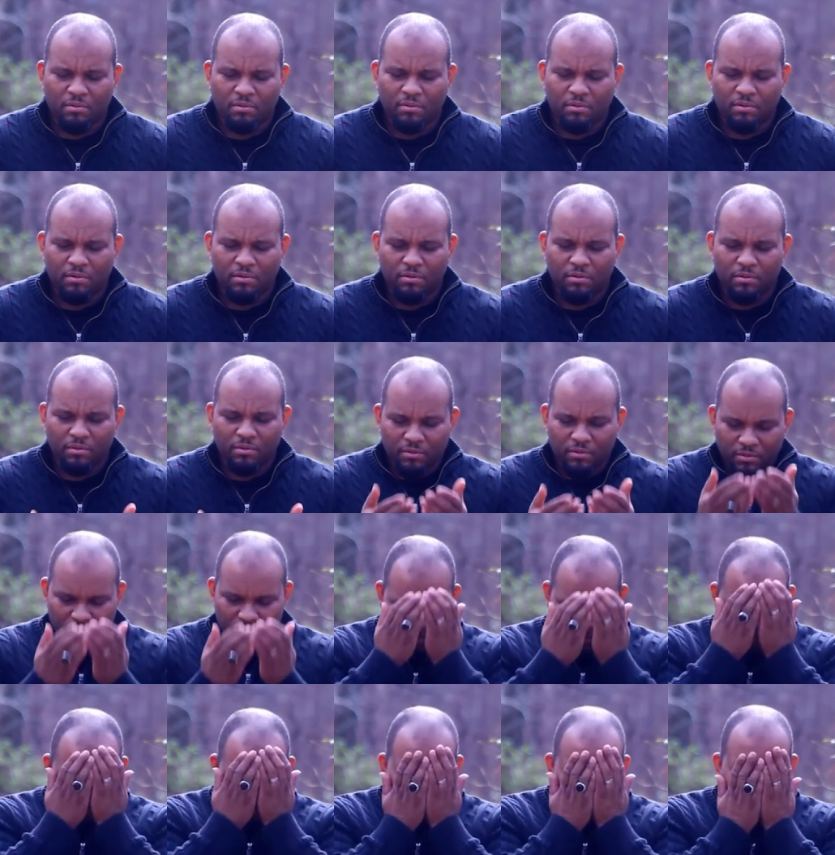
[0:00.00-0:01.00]

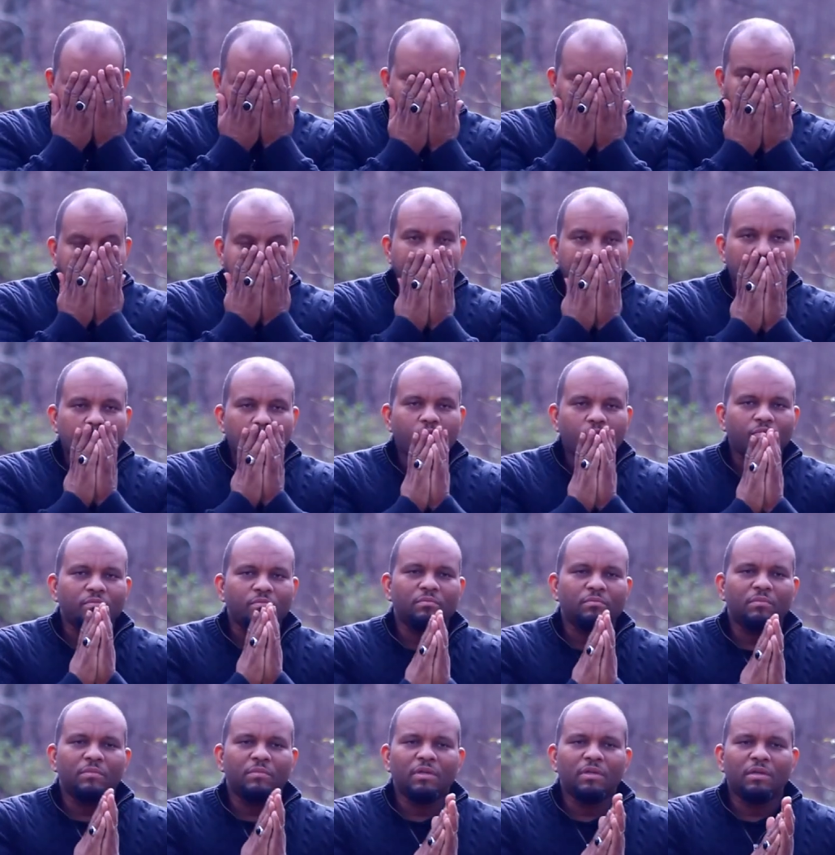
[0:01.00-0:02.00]

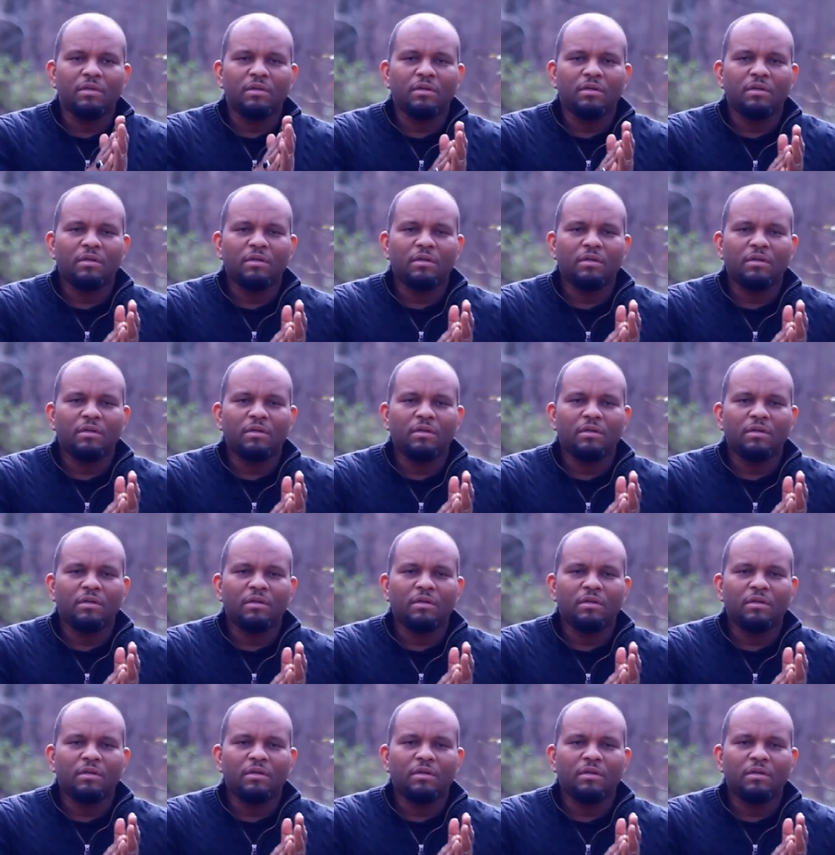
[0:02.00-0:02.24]
(silence)